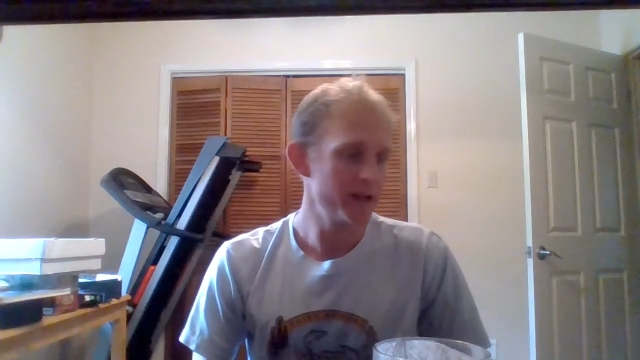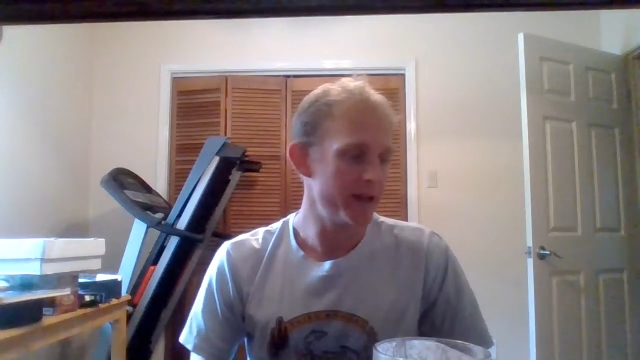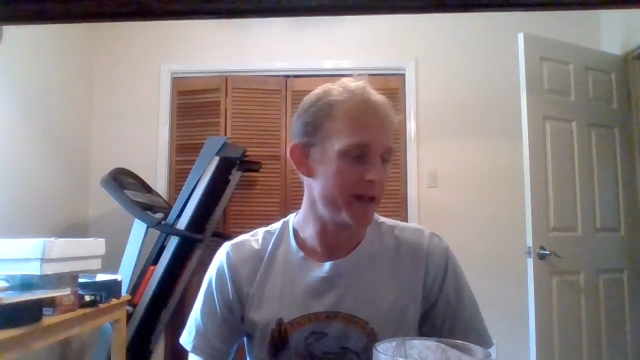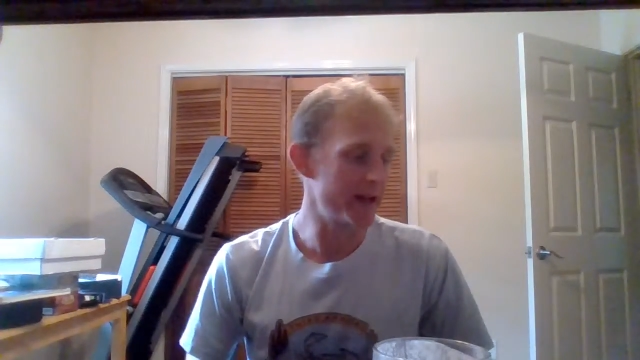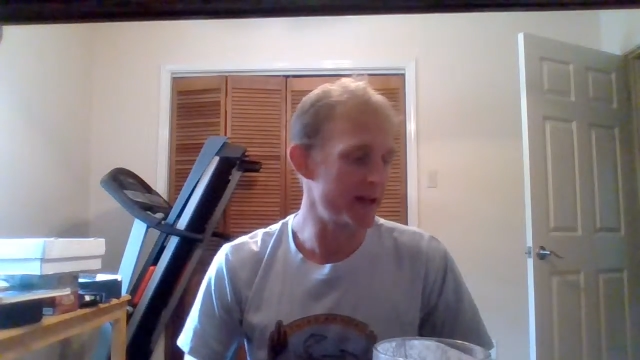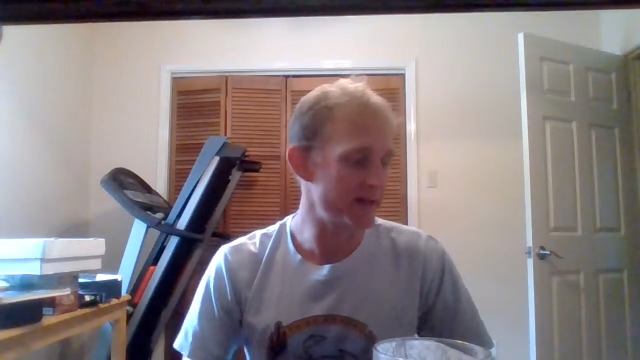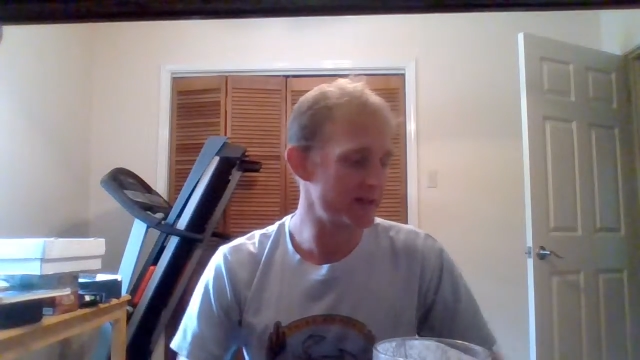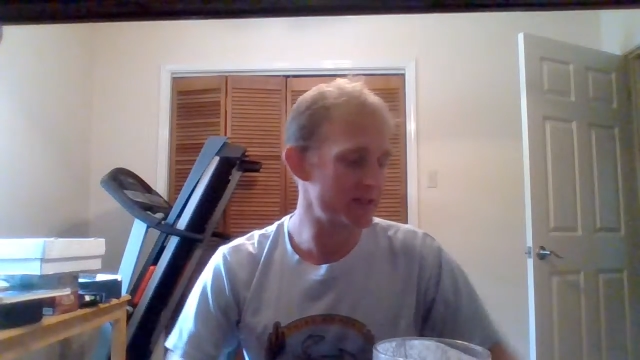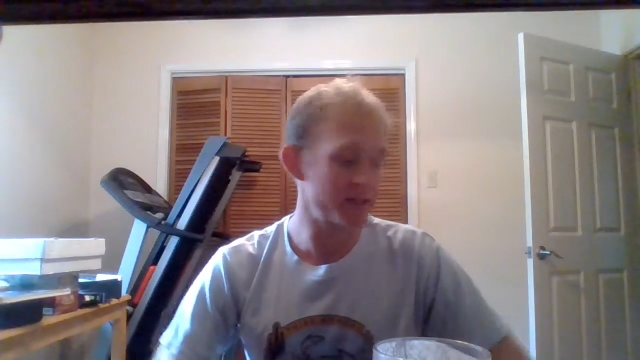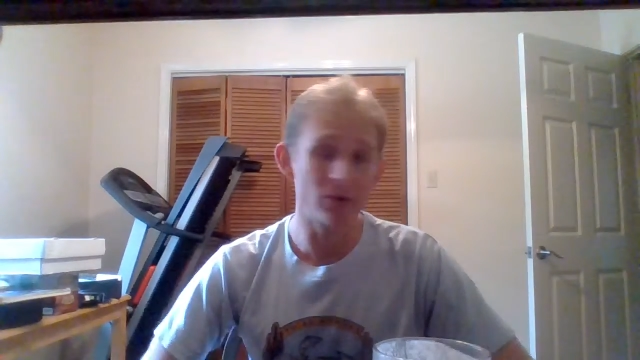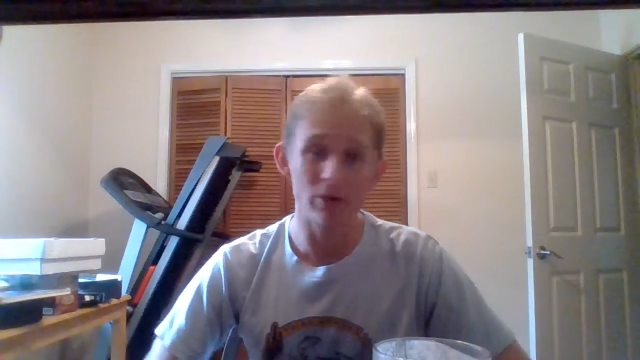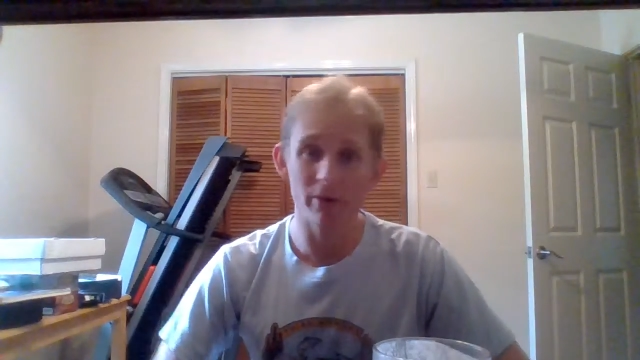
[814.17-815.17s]
and to
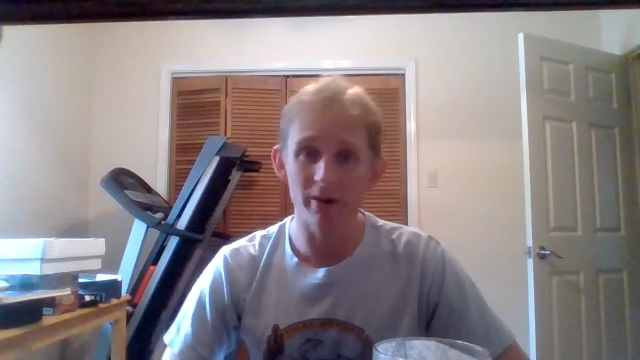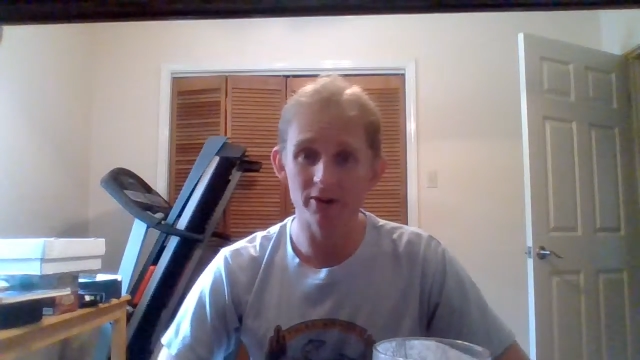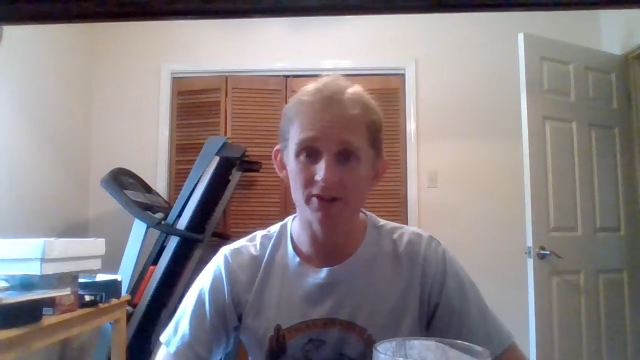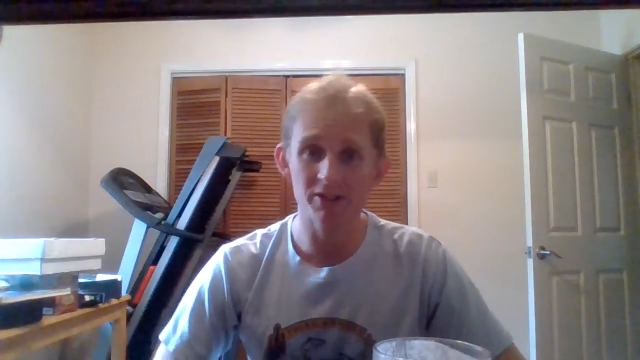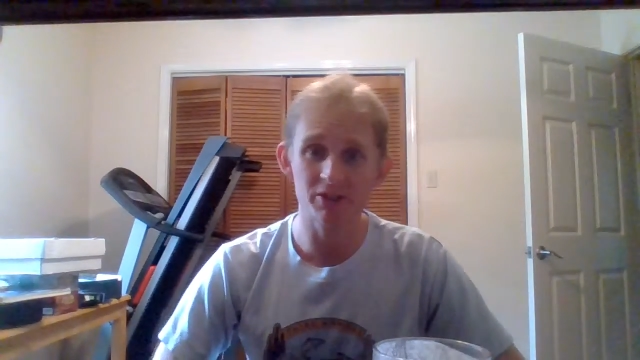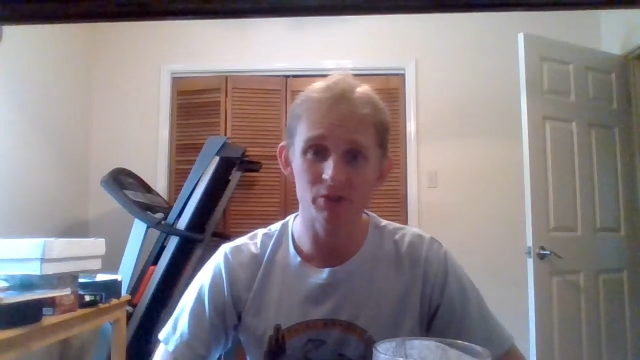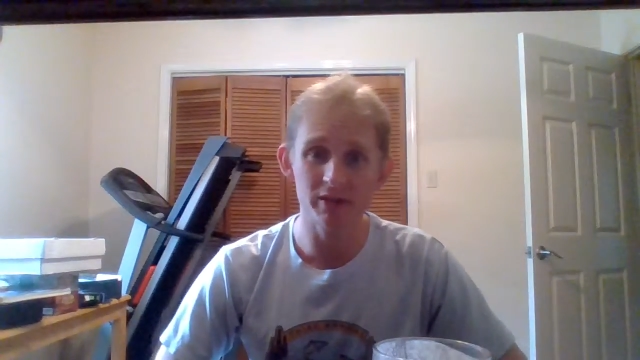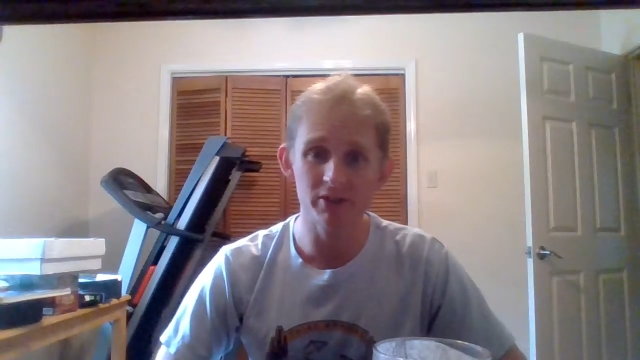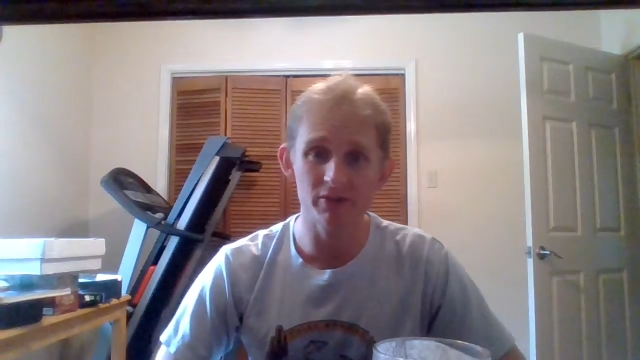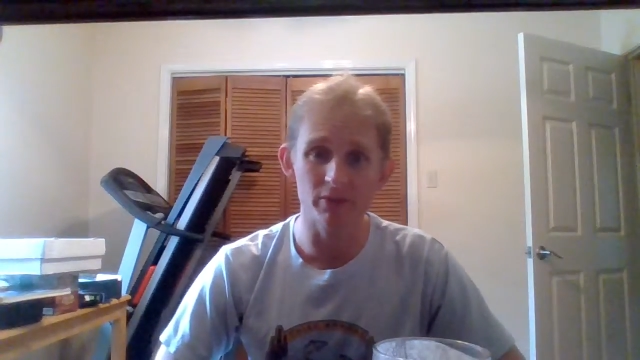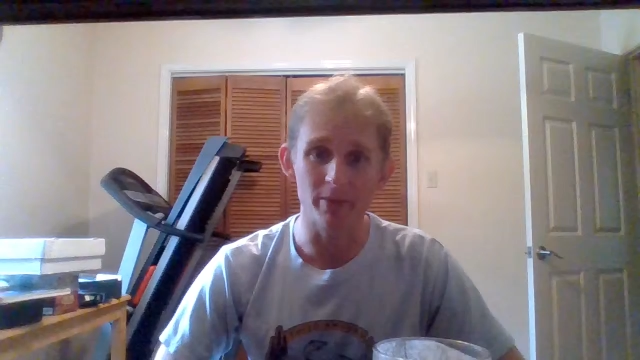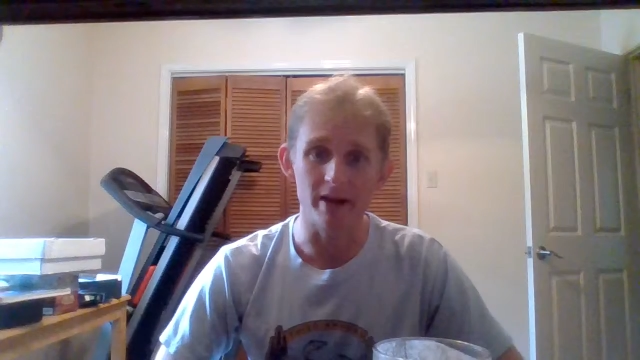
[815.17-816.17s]
see where we are 6 weeks
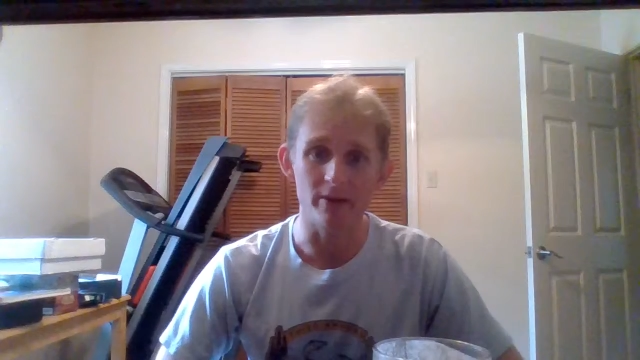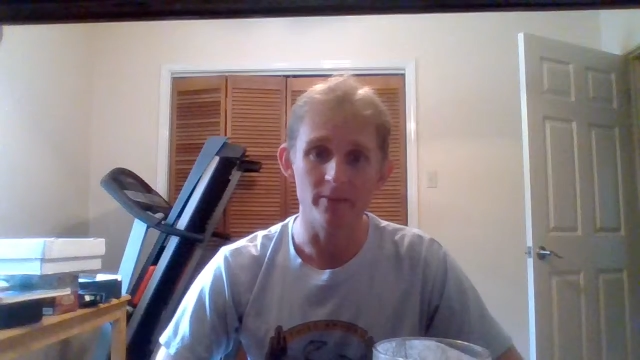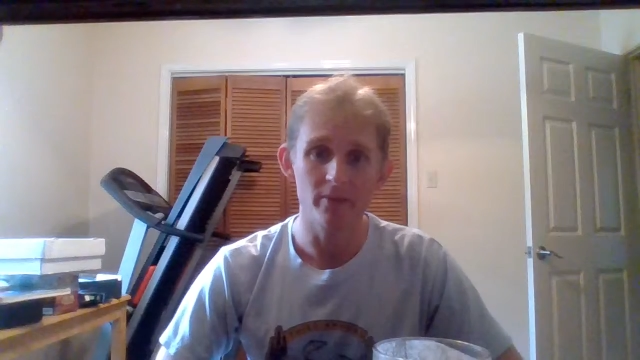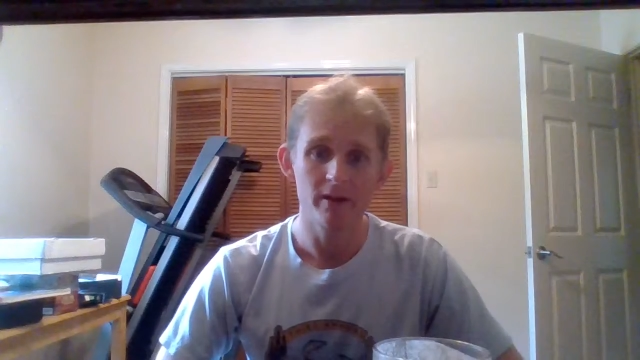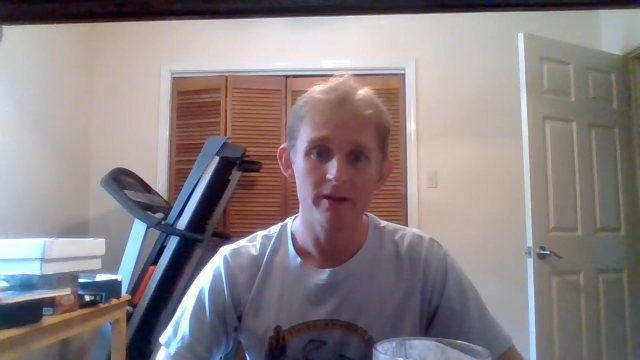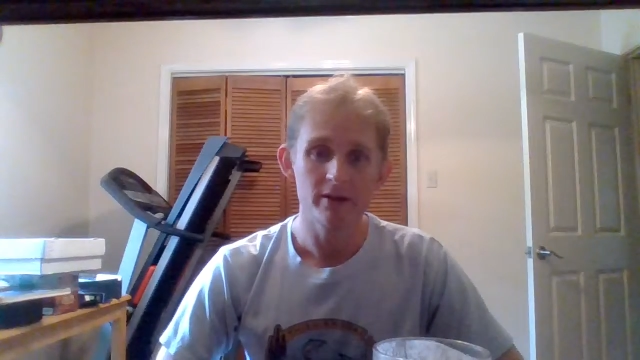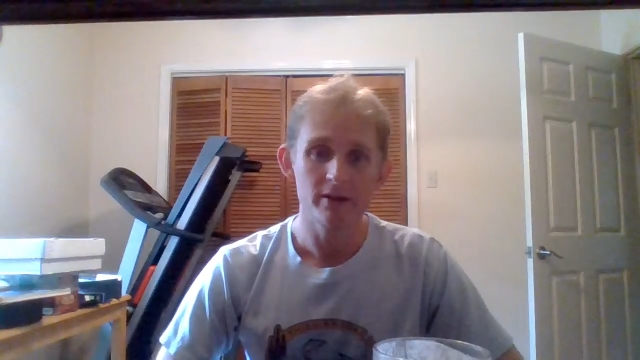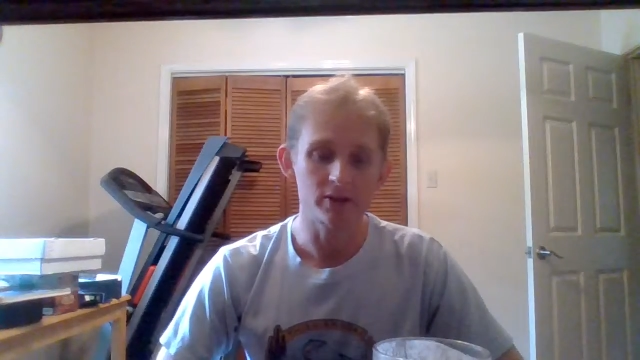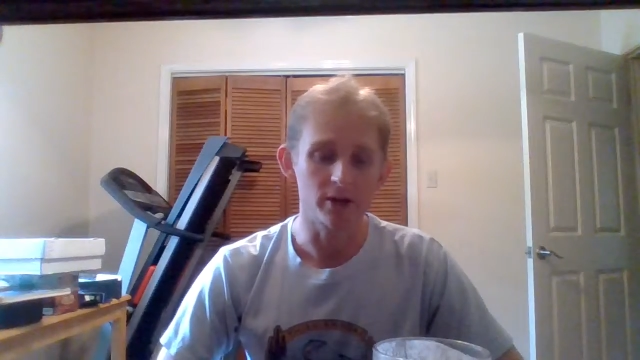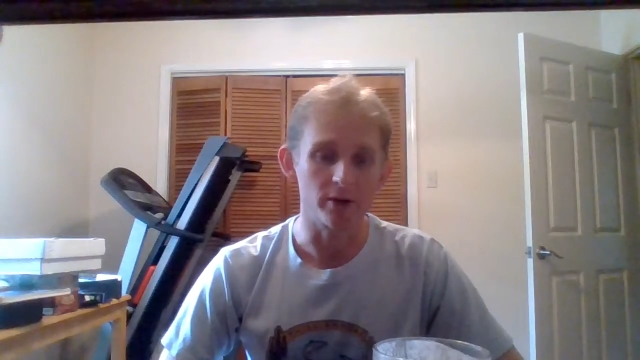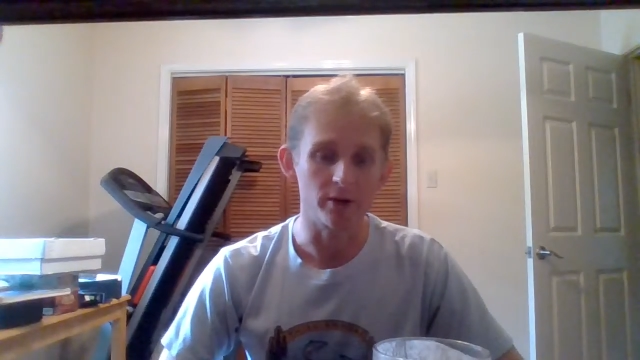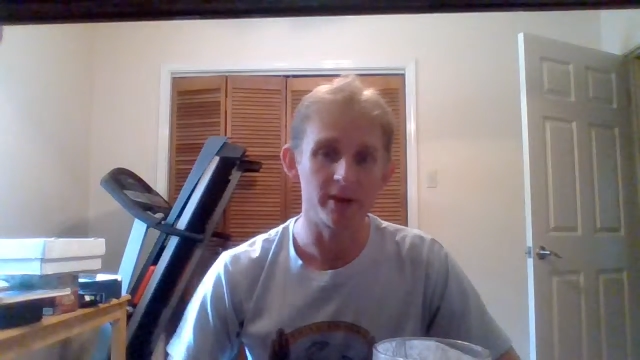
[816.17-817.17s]
from now.
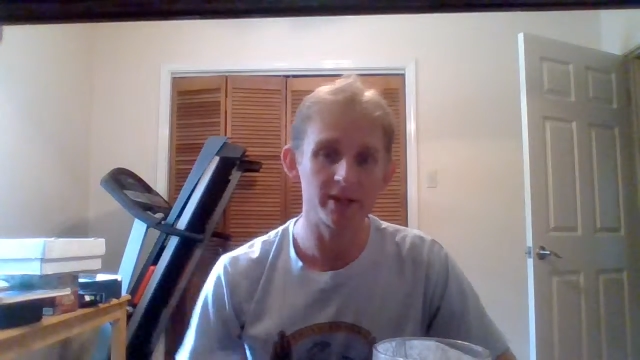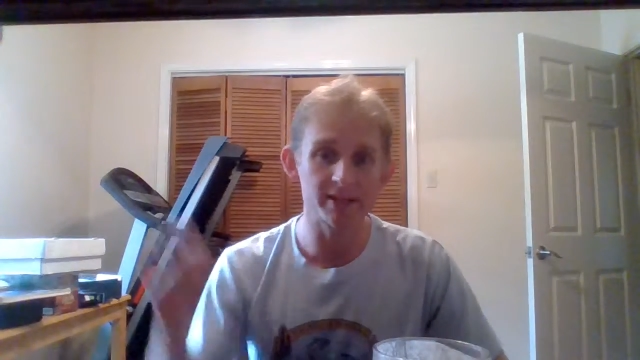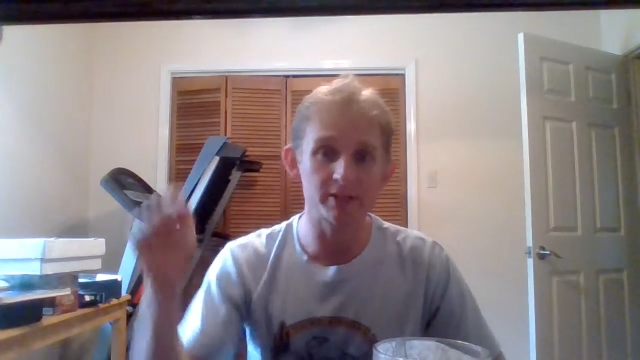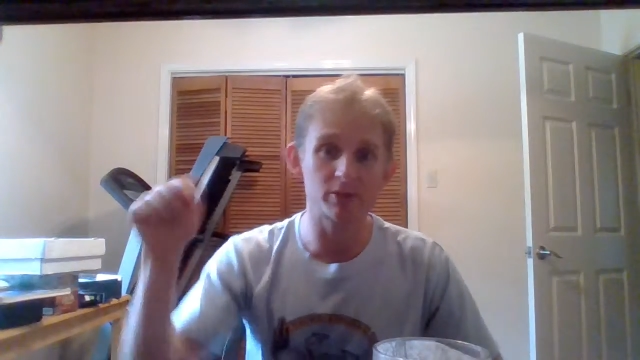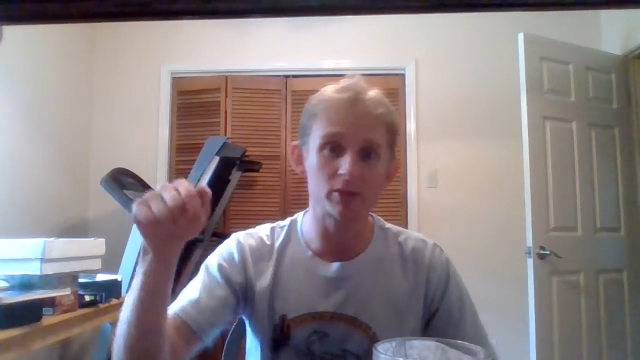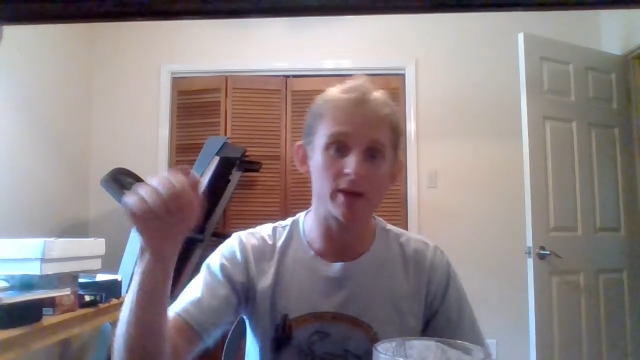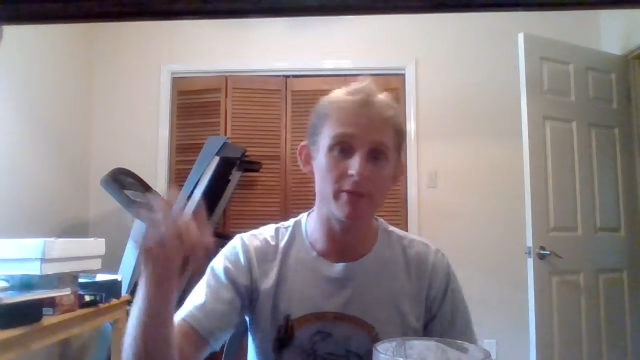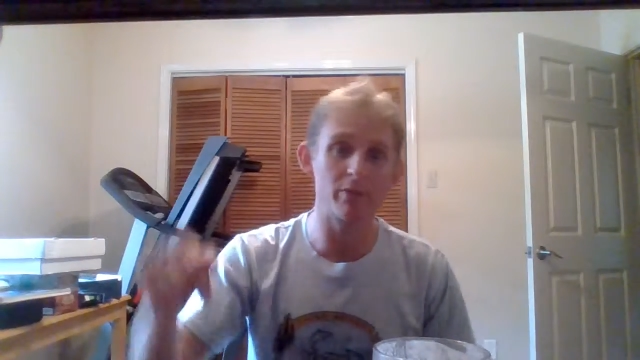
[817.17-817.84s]
So hit that subscribe